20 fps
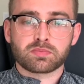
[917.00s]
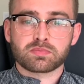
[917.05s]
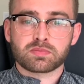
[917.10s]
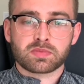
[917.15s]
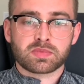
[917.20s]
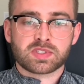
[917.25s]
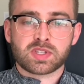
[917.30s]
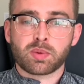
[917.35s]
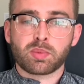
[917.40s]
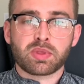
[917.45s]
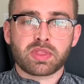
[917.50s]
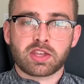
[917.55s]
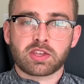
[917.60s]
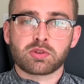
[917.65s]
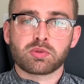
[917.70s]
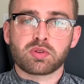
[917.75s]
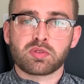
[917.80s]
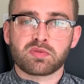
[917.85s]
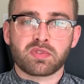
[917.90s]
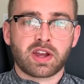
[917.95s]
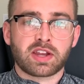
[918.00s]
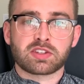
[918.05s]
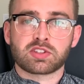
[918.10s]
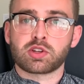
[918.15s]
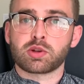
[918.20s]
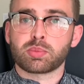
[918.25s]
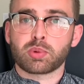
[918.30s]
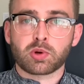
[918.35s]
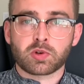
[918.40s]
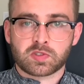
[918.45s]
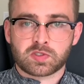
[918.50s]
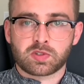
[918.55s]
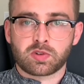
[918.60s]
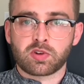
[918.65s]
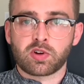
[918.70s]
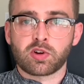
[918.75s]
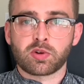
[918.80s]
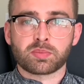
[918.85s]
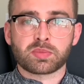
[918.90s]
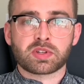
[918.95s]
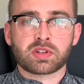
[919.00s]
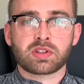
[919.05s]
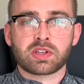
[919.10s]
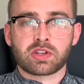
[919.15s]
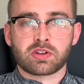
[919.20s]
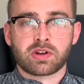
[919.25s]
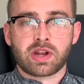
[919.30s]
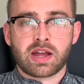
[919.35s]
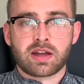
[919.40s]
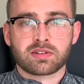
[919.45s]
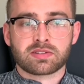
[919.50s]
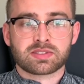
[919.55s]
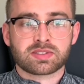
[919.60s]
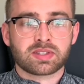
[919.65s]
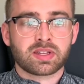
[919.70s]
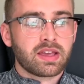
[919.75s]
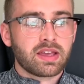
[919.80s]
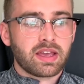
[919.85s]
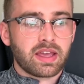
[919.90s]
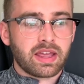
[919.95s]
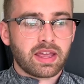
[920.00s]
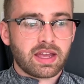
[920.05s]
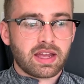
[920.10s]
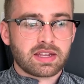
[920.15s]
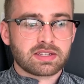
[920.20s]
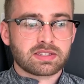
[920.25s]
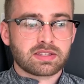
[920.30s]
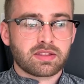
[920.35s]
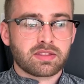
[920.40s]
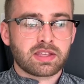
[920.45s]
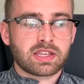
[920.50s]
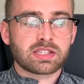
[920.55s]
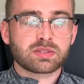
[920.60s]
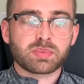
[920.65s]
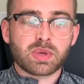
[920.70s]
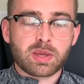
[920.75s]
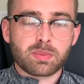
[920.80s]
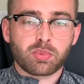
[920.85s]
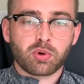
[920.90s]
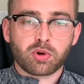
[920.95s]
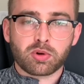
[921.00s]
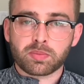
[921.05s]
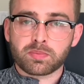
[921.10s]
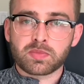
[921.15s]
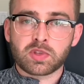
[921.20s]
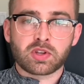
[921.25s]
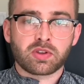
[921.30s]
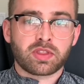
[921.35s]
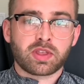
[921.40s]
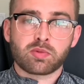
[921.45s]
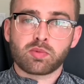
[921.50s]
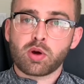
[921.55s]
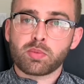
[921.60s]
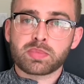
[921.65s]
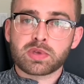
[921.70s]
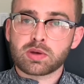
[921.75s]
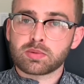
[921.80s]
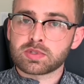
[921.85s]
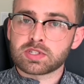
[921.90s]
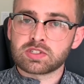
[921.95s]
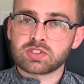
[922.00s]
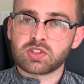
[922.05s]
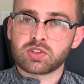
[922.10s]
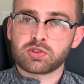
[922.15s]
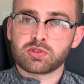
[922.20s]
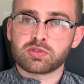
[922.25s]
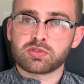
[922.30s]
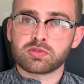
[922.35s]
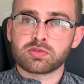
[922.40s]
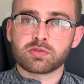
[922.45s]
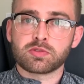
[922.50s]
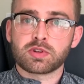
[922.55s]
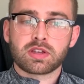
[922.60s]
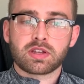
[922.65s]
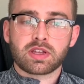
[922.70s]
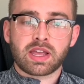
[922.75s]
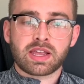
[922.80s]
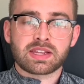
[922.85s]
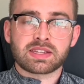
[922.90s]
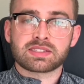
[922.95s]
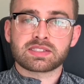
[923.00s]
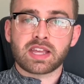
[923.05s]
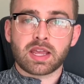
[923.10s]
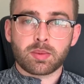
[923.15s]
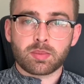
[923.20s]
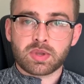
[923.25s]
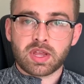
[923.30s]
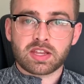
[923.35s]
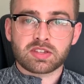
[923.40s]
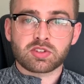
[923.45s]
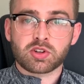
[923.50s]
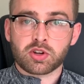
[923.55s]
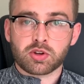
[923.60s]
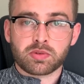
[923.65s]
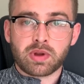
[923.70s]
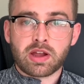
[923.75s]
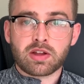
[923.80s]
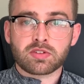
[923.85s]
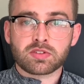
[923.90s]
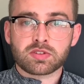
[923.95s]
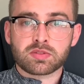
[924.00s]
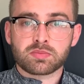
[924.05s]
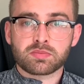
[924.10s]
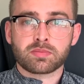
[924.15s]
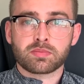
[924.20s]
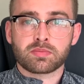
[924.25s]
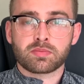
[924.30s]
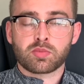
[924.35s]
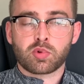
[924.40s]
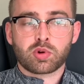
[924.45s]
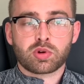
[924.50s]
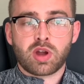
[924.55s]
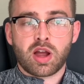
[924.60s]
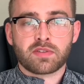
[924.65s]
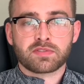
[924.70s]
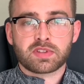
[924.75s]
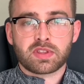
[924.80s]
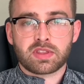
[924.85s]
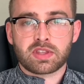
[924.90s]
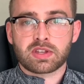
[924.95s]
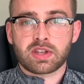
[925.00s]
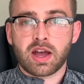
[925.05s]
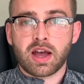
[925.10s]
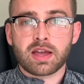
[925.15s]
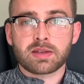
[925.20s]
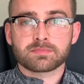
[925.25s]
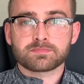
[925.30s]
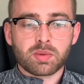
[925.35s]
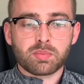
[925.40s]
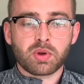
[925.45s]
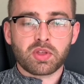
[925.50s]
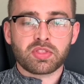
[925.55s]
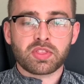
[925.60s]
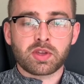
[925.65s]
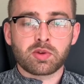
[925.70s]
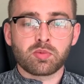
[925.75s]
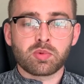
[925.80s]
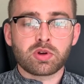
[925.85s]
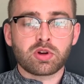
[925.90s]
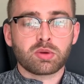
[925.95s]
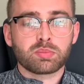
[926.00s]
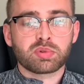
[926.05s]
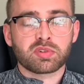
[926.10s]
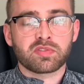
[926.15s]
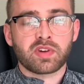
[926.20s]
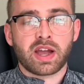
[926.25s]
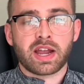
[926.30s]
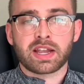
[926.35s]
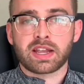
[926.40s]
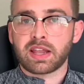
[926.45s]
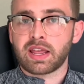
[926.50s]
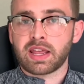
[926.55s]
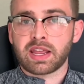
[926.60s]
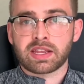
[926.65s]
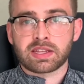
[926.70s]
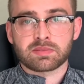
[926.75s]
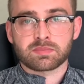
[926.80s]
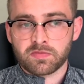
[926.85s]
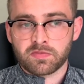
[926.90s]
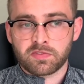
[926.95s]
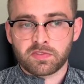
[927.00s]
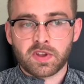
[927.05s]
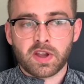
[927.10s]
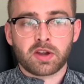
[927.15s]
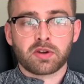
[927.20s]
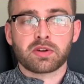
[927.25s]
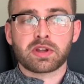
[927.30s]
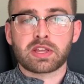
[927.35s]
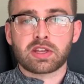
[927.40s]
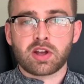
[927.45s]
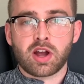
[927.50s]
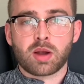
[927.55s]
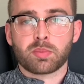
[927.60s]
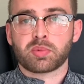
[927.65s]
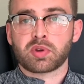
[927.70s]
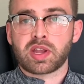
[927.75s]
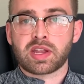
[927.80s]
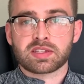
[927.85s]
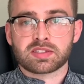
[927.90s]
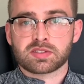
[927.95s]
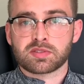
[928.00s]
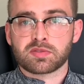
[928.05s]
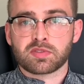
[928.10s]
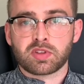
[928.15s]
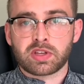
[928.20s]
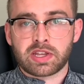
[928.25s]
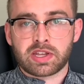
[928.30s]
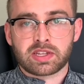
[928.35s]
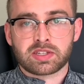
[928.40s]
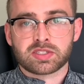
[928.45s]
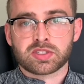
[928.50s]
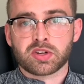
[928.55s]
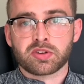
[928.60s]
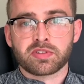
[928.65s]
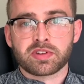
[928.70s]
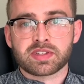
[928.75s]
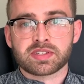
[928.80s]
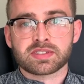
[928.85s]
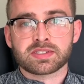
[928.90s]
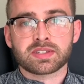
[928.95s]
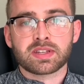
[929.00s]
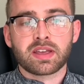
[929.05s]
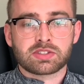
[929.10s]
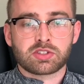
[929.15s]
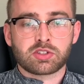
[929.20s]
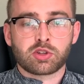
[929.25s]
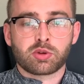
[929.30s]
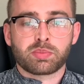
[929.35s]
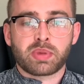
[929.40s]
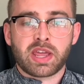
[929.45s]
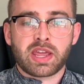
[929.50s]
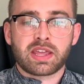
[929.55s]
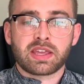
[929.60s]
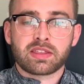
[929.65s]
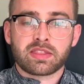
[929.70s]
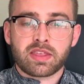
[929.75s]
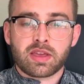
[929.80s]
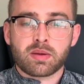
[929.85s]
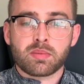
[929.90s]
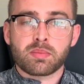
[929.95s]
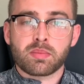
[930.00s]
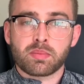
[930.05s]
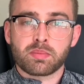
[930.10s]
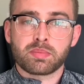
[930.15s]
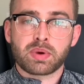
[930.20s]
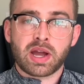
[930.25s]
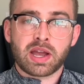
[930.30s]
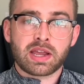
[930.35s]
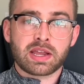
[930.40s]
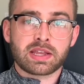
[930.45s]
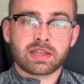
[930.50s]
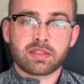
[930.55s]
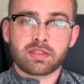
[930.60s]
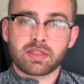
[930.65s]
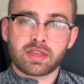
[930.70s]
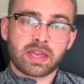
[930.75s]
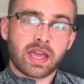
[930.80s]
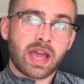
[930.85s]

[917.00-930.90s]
someone that you would invite to your personal home to clean your house. And these people, they won't be able to do a same-day turnaround more often than not, but they will provide a very comprehensive cleaning service. You're paying them by the